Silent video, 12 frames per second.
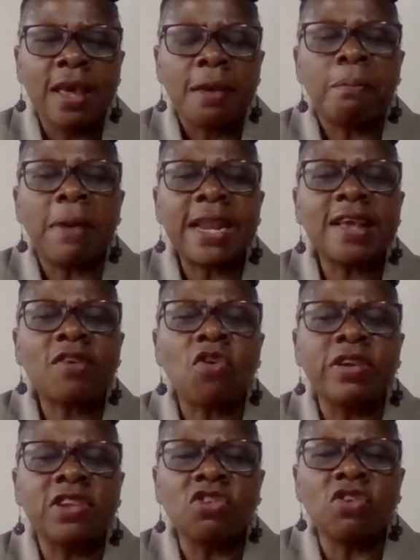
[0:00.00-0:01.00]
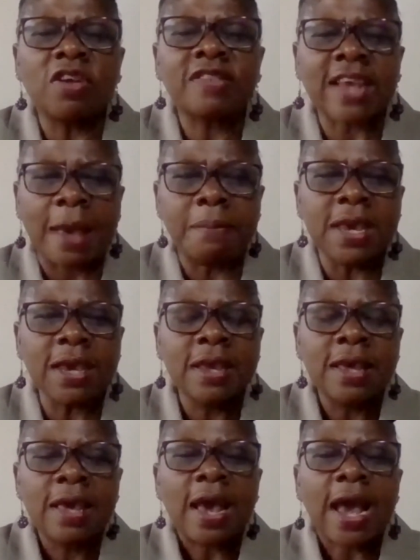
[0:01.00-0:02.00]
money continues coming.
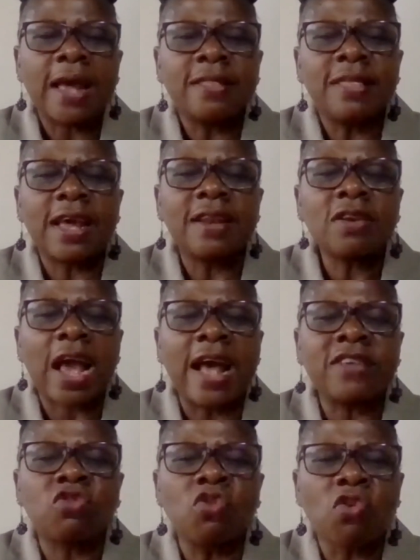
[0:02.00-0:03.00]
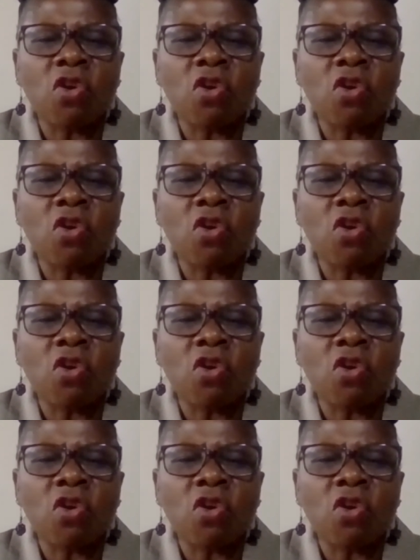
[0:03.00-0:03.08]
And then as you